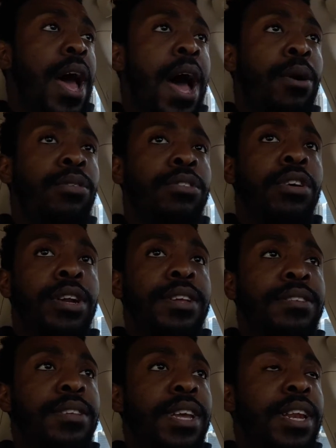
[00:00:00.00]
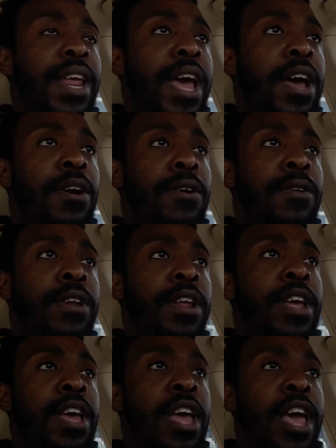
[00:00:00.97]
I was gonna sit down
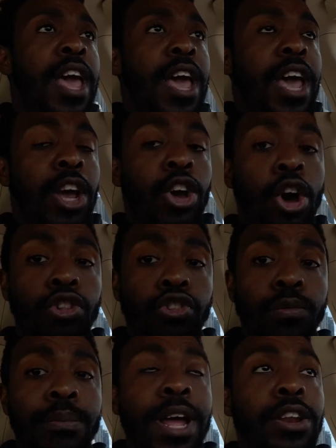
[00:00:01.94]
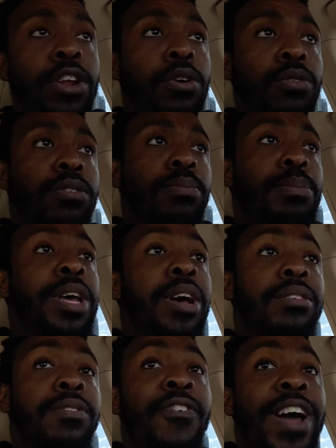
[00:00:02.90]
and go through my notes,
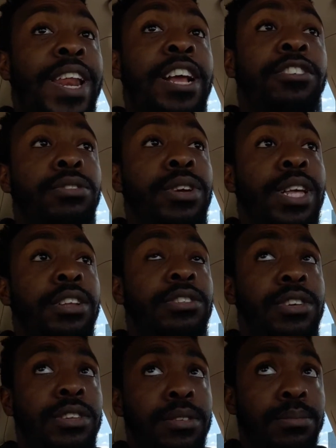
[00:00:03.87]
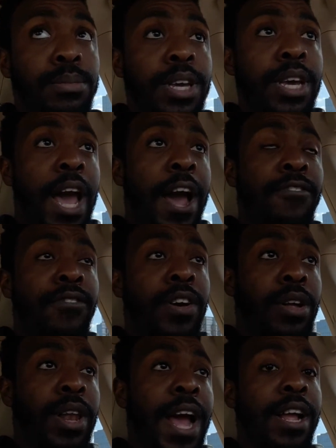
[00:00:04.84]
because financial energy to me, I
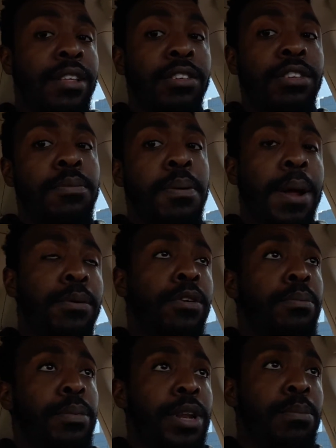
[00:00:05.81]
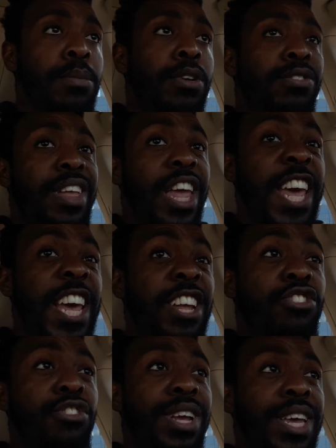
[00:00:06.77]
felt like this is probably gonna be the most
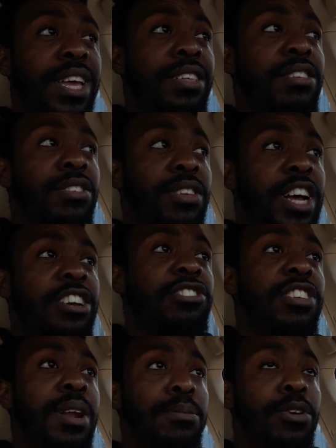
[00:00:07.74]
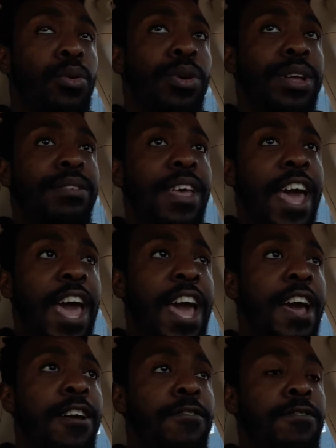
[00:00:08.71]
intricate discussion I'm going to
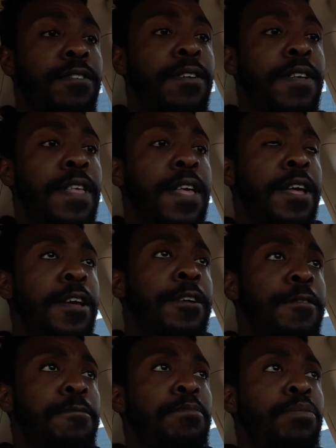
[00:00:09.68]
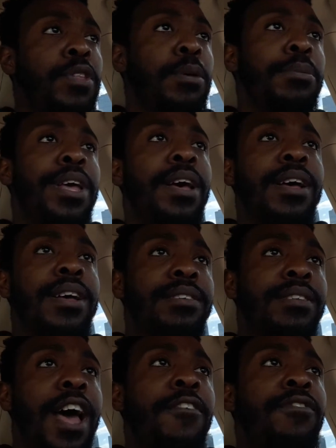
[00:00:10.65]
have,
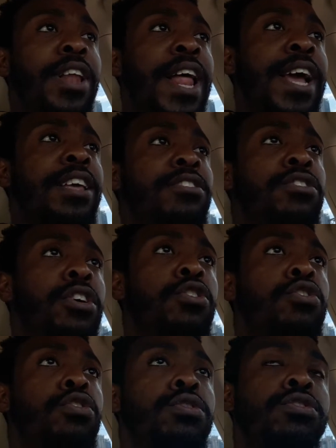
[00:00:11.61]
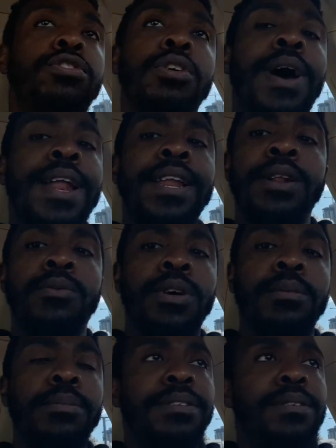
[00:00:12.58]
because I feel like it's so crucial. I didn't
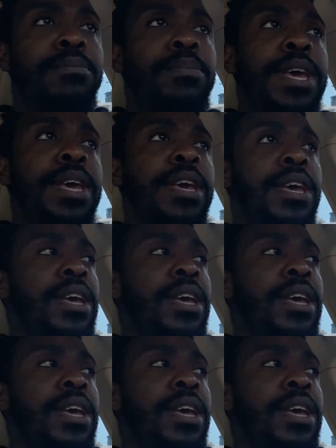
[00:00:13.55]
want to miss a beat.